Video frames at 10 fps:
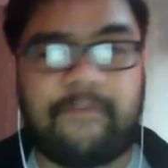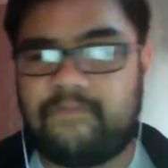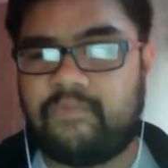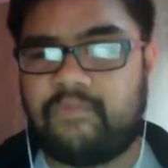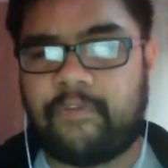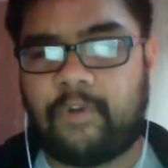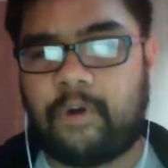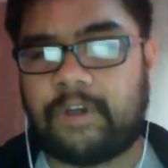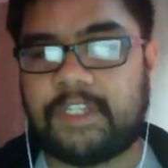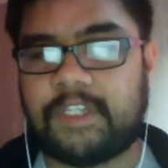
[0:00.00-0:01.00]

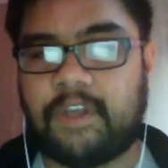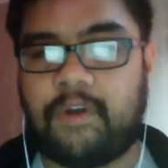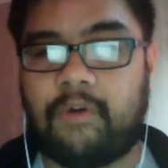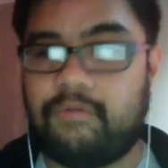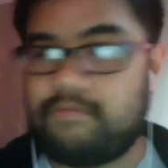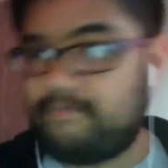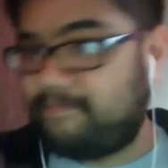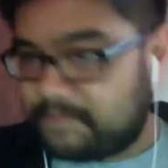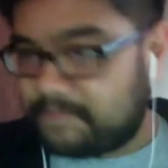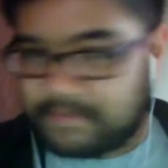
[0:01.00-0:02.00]
first. So
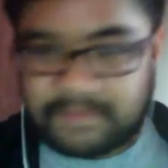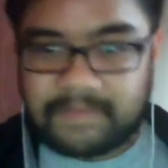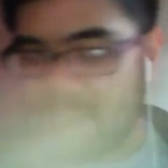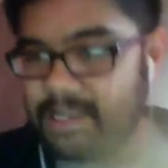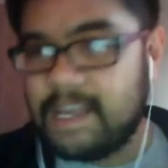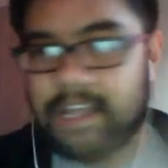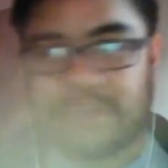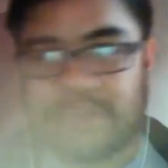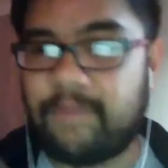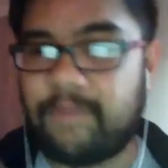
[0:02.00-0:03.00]

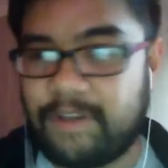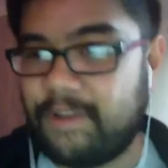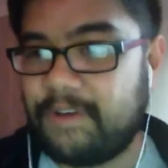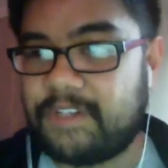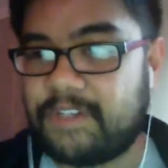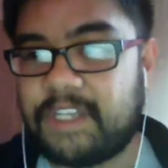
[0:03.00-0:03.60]
whichever one of those